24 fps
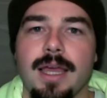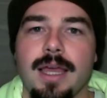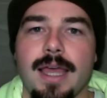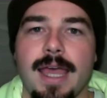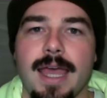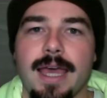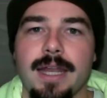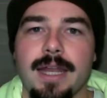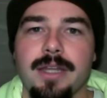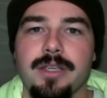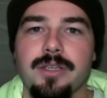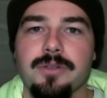
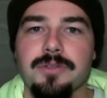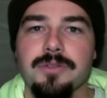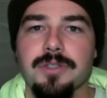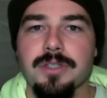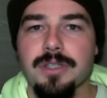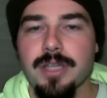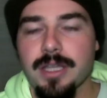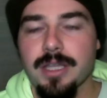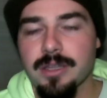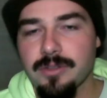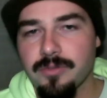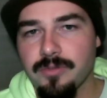And it uses
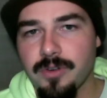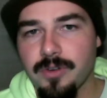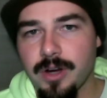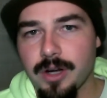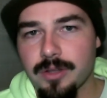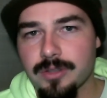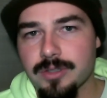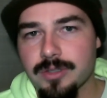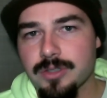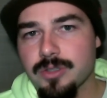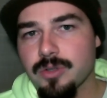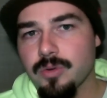that to fire
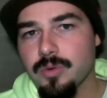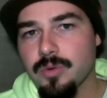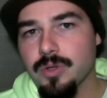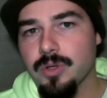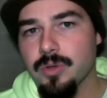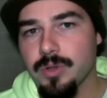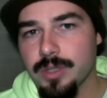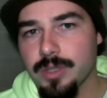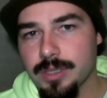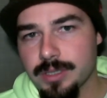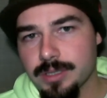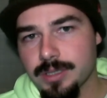the
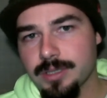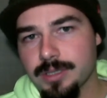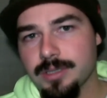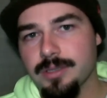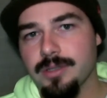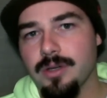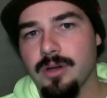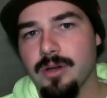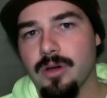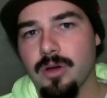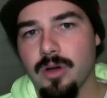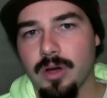solenoids
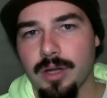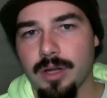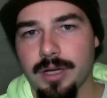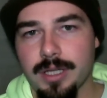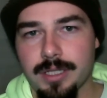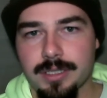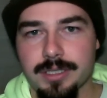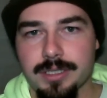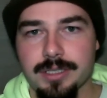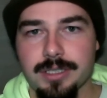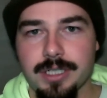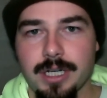on
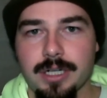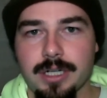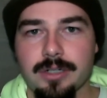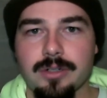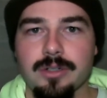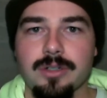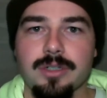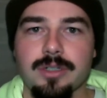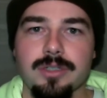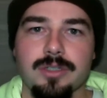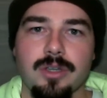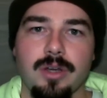each
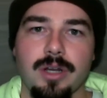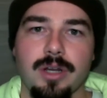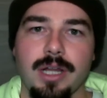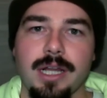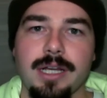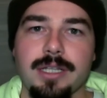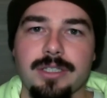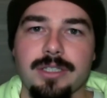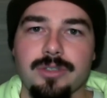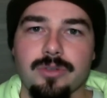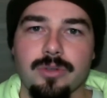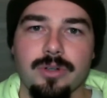injector, because on
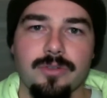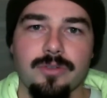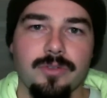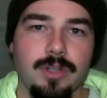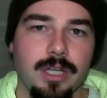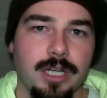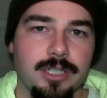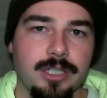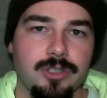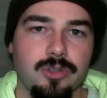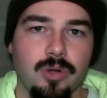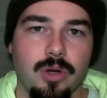any sort of
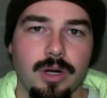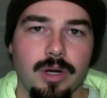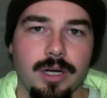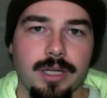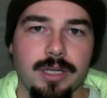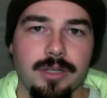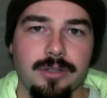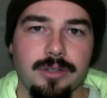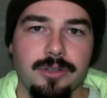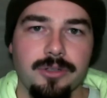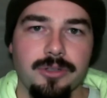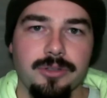electronic
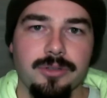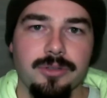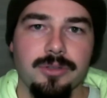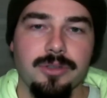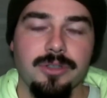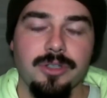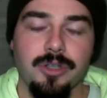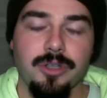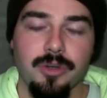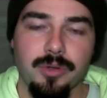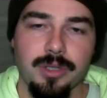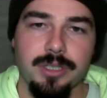and
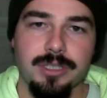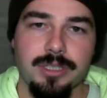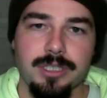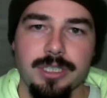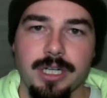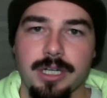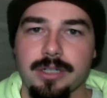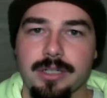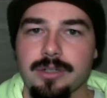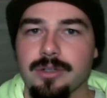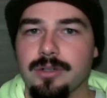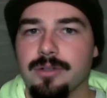unit
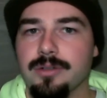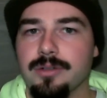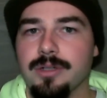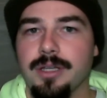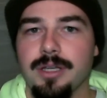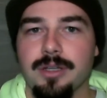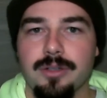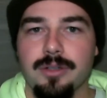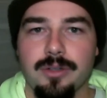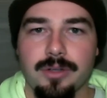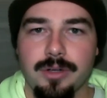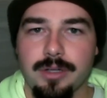injector,
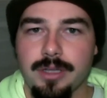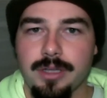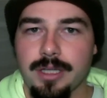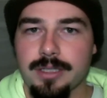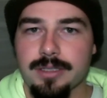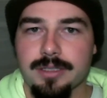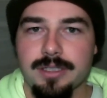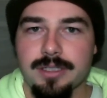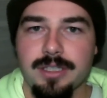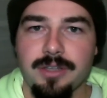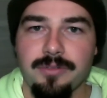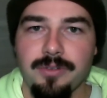including like
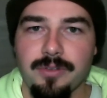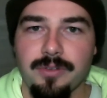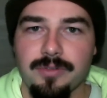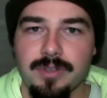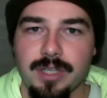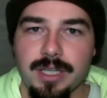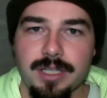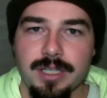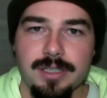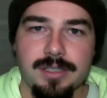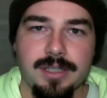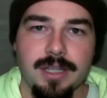the
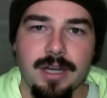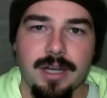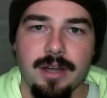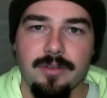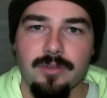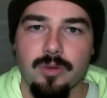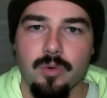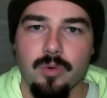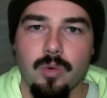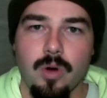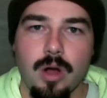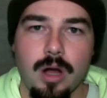C15s that have
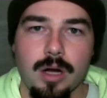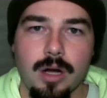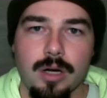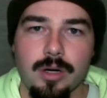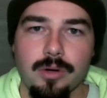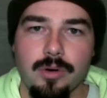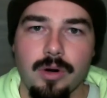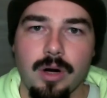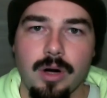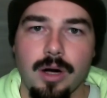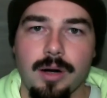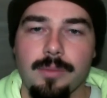the
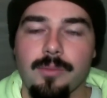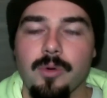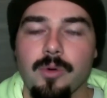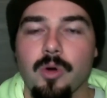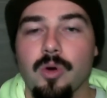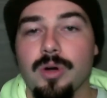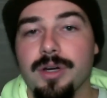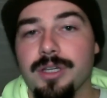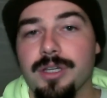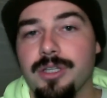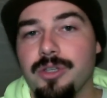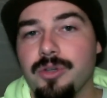rocker arm
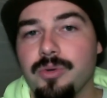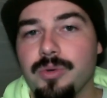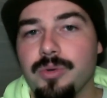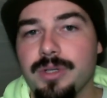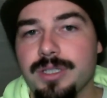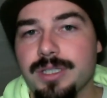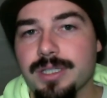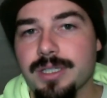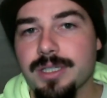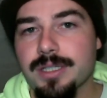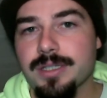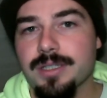or a Huey
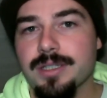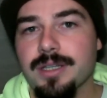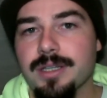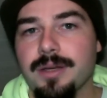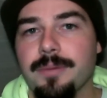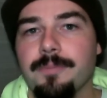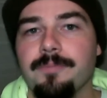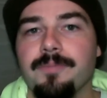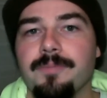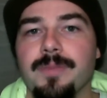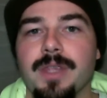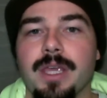
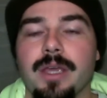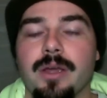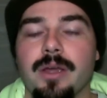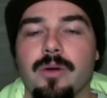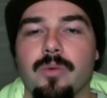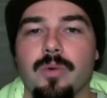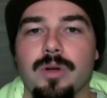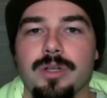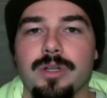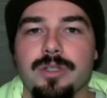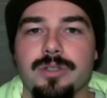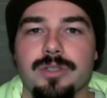system,
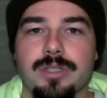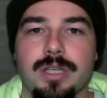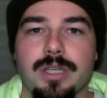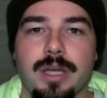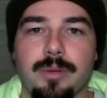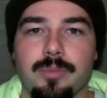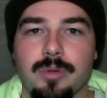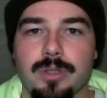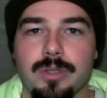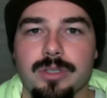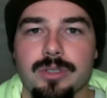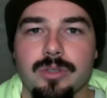where it uses high
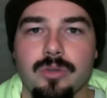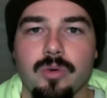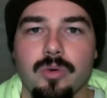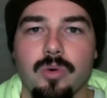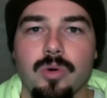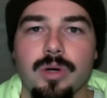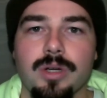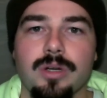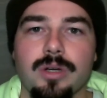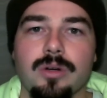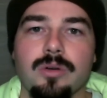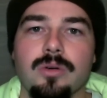pressure
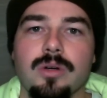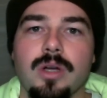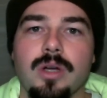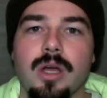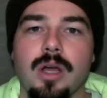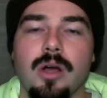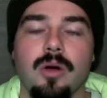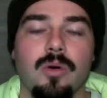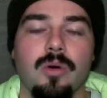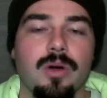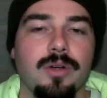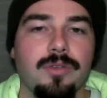oil,
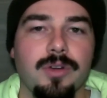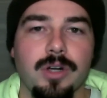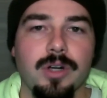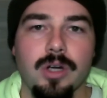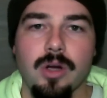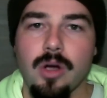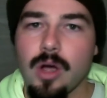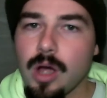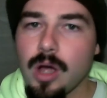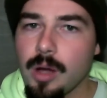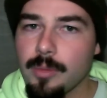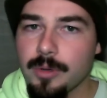or even a
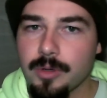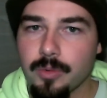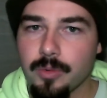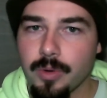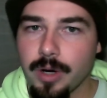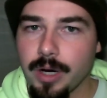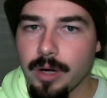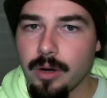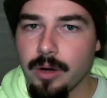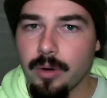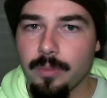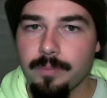common
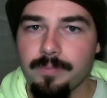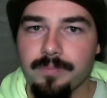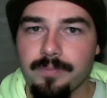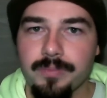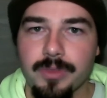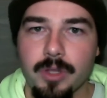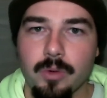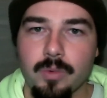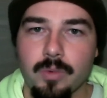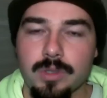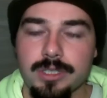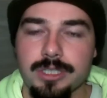rail,
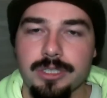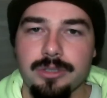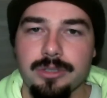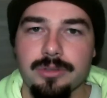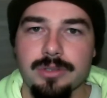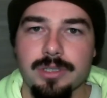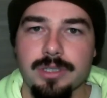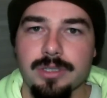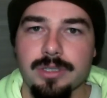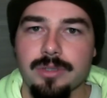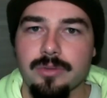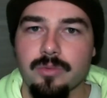which
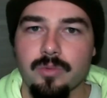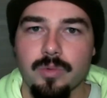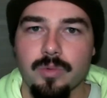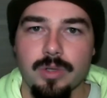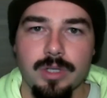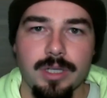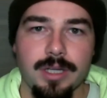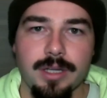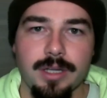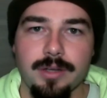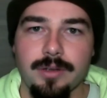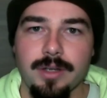uses
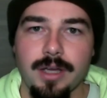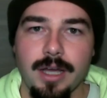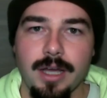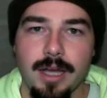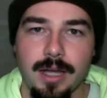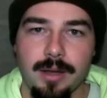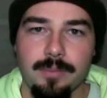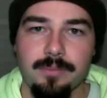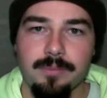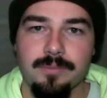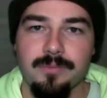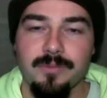really
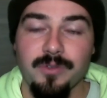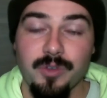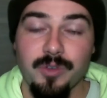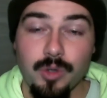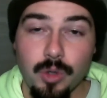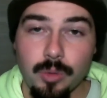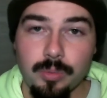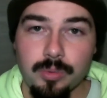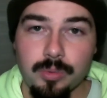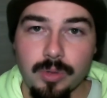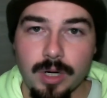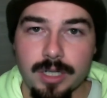high
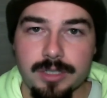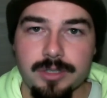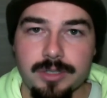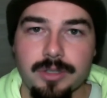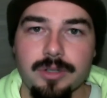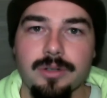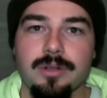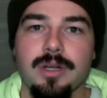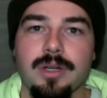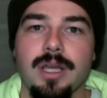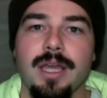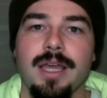fuel
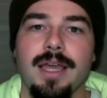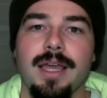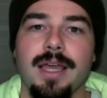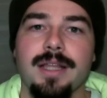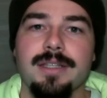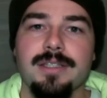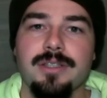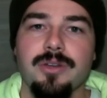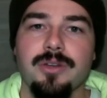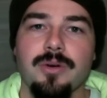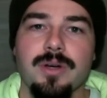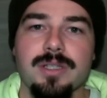pressure,
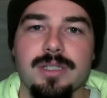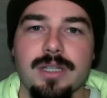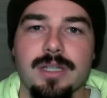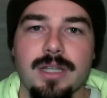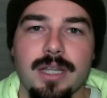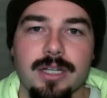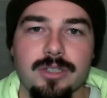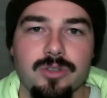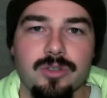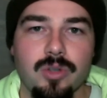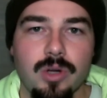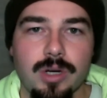it still has an
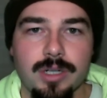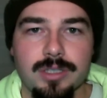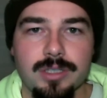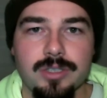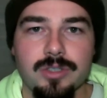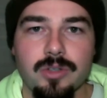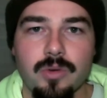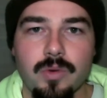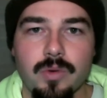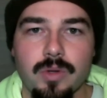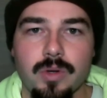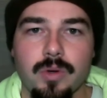electronic
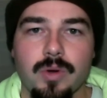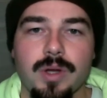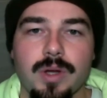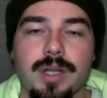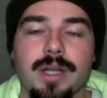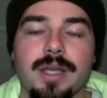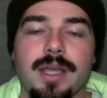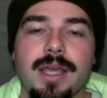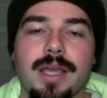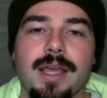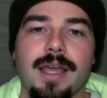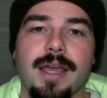solenoid,
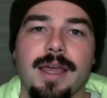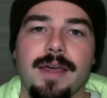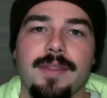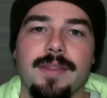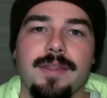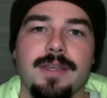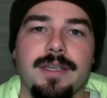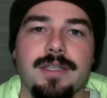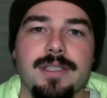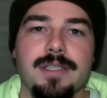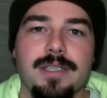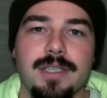and
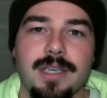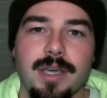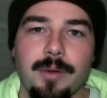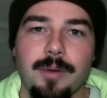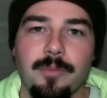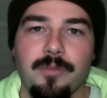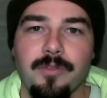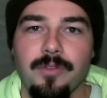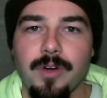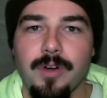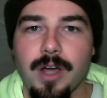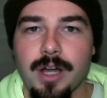the
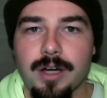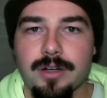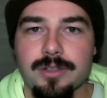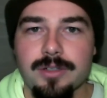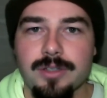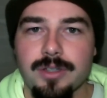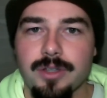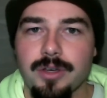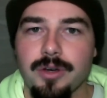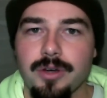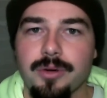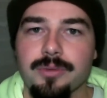ECM
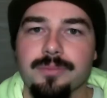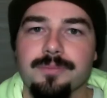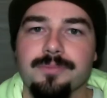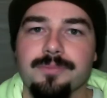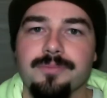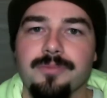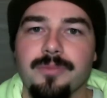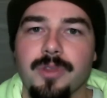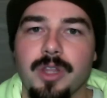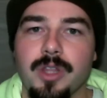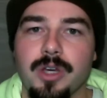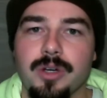fires
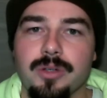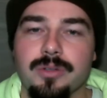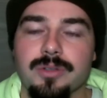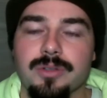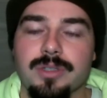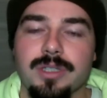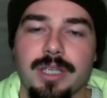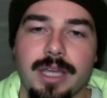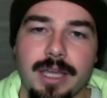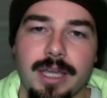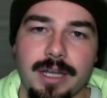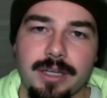
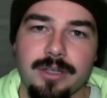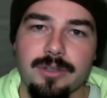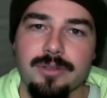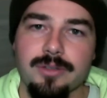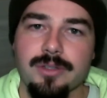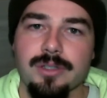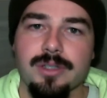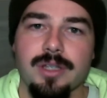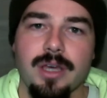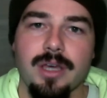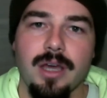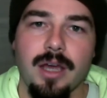those, and it
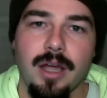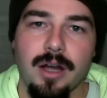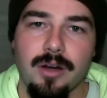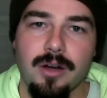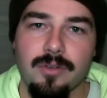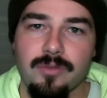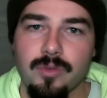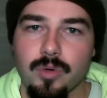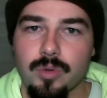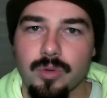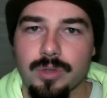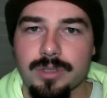uses the higher
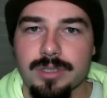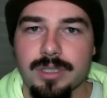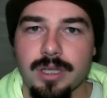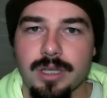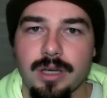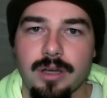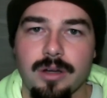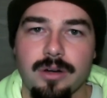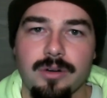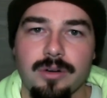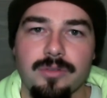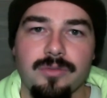voltage, the
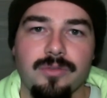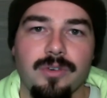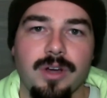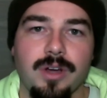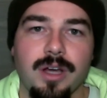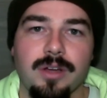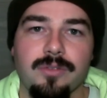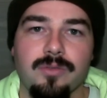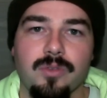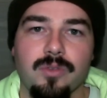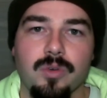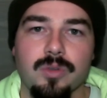
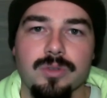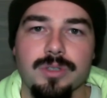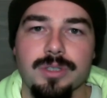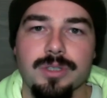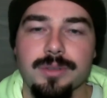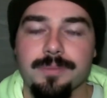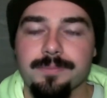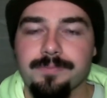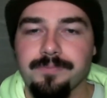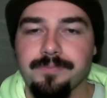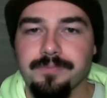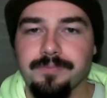105 volts.